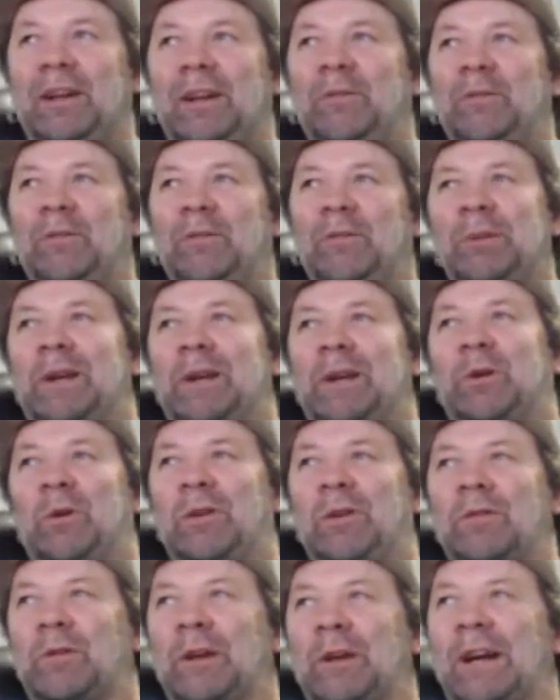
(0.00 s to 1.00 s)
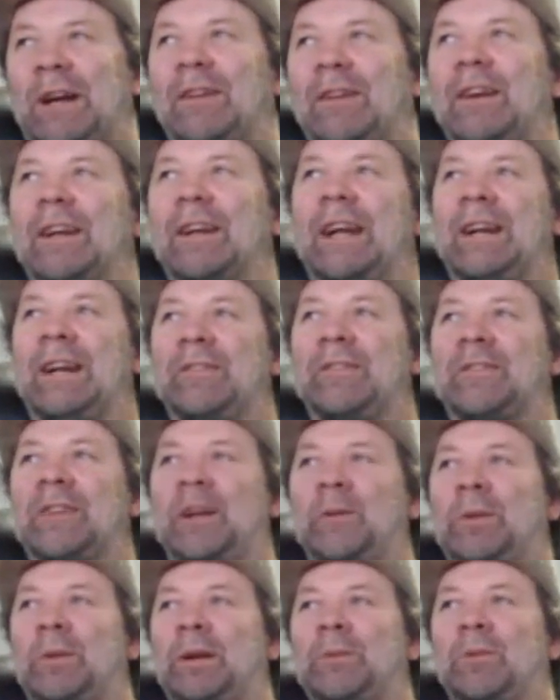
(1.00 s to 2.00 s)
would be cool if we got like 8 or
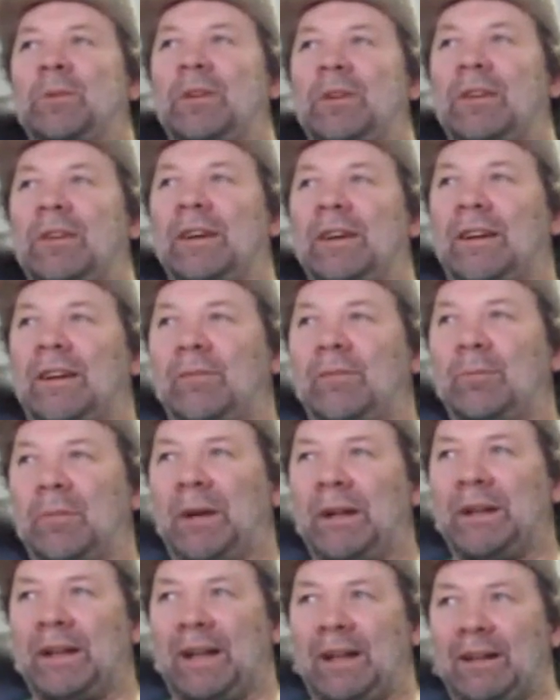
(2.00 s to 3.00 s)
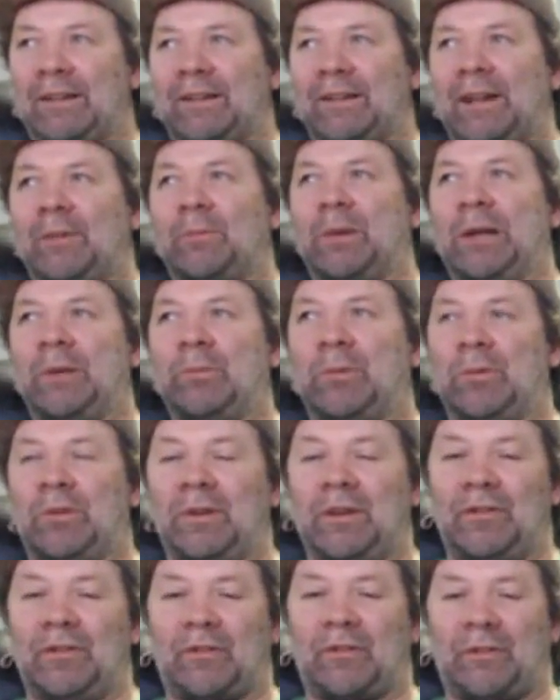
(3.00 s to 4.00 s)
10 people, and like Mike had 10 people
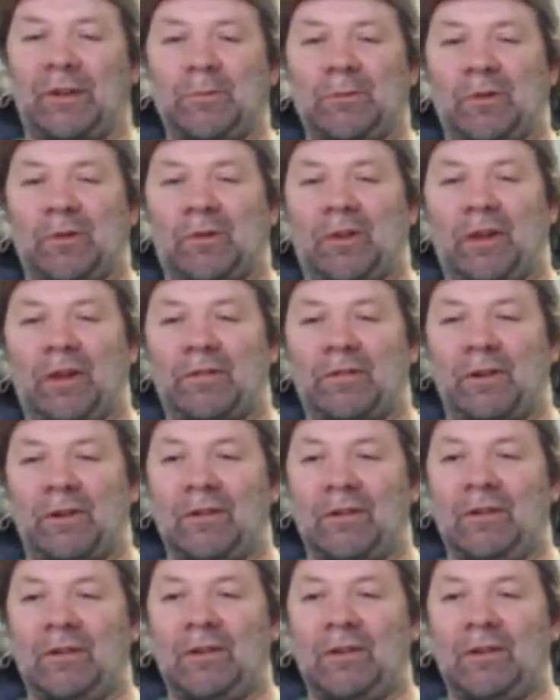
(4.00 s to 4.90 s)
in his stream this afternoon.